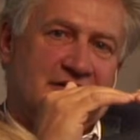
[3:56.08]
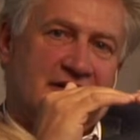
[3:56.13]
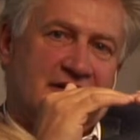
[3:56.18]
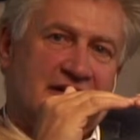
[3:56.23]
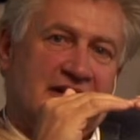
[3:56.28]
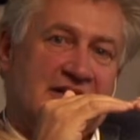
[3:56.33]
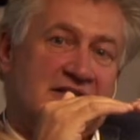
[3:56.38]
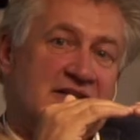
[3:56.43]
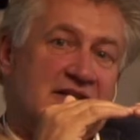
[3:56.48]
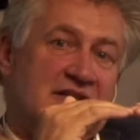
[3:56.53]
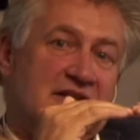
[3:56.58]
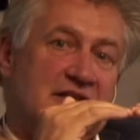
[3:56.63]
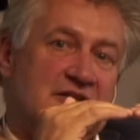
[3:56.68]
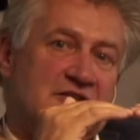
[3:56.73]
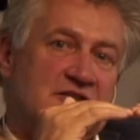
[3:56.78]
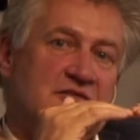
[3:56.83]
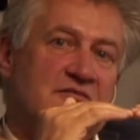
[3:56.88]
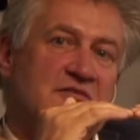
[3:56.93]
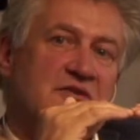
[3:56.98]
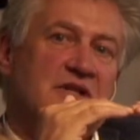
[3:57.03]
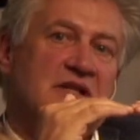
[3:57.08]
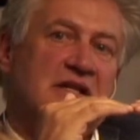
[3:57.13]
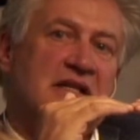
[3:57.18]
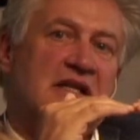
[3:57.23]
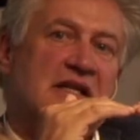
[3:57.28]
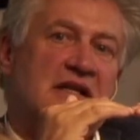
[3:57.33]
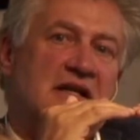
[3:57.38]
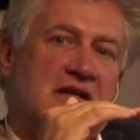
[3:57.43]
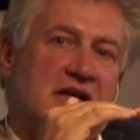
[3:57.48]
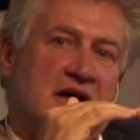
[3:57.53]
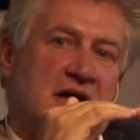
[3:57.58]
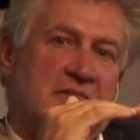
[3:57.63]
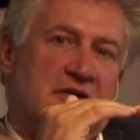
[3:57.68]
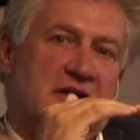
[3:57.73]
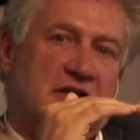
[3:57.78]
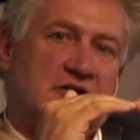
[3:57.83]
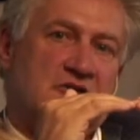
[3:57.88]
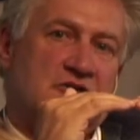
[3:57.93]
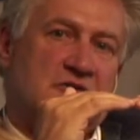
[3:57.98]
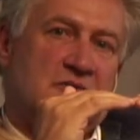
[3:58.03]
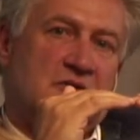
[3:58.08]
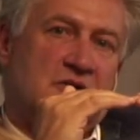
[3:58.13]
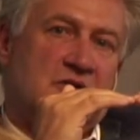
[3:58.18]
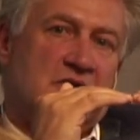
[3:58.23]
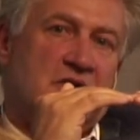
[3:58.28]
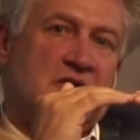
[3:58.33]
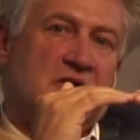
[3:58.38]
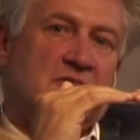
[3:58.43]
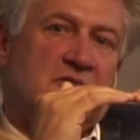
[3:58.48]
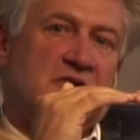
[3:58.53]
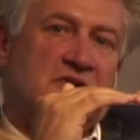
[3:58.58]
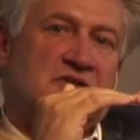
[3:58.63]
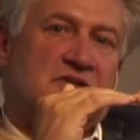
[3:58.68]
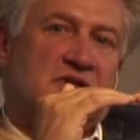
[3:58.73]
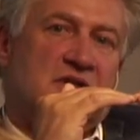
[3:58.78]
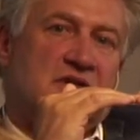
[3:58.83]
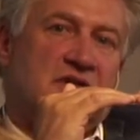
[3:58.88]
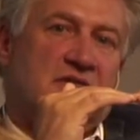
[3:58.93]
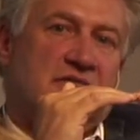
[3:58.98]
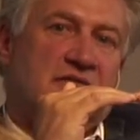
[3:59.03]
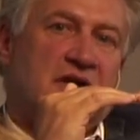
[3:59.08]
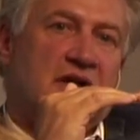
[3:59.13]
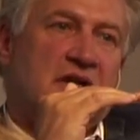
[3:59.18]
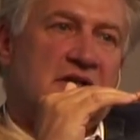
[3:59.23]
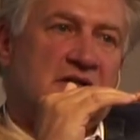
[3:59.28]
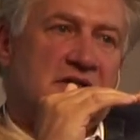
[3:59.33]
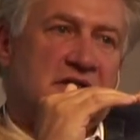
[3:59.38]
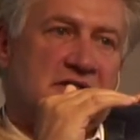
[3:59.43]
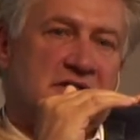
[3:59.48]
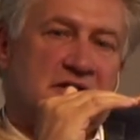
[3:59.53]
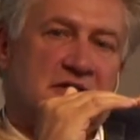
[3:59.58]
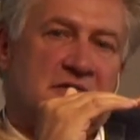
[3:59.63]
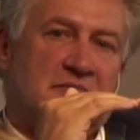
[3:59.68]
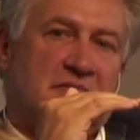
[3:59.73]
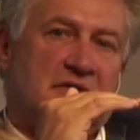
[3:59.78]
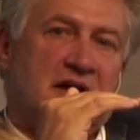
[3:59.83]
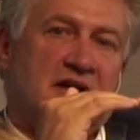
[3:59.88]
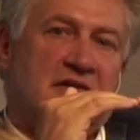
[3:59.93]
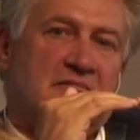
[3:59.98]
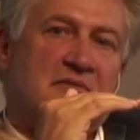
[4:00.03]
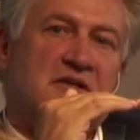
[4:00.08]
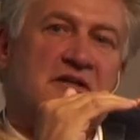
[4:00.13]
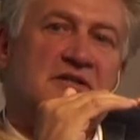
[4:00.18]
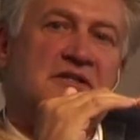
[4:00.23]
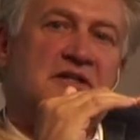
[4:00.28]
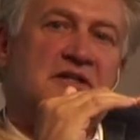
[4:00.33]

And that's a really needed combination, because the frailties that are kind of built